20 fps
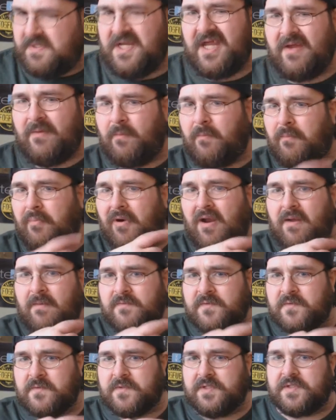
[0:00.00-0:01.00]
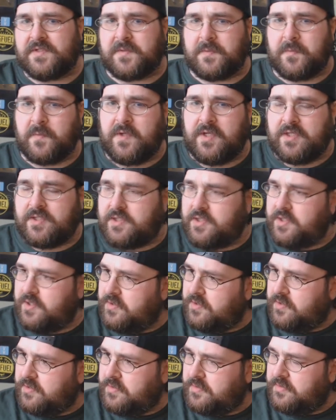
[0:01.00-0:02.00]
Been having problems with the
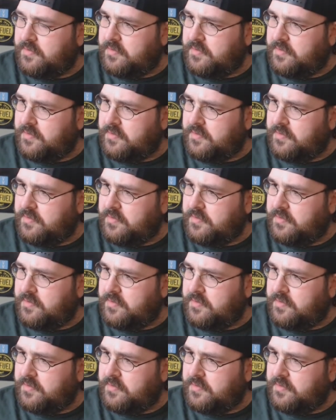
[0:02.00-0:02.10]
switch.